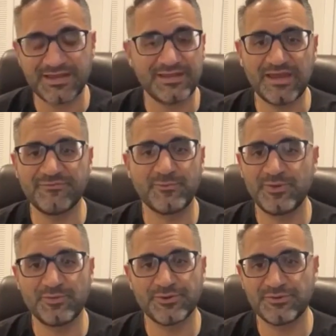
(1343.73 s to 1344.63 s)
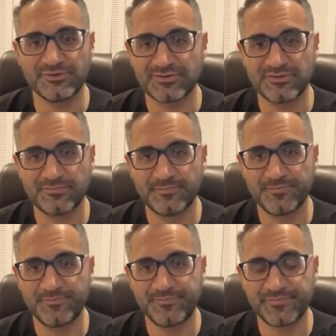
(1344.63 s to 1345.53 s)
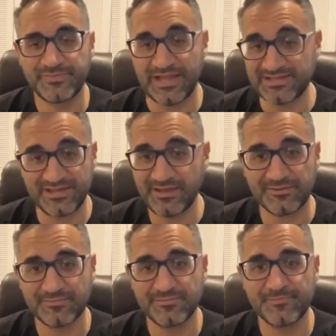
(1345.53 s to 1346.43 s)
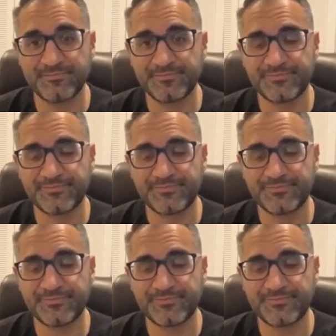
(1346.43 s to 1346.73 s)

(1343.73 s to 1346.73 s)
that can ever be produced? That's it.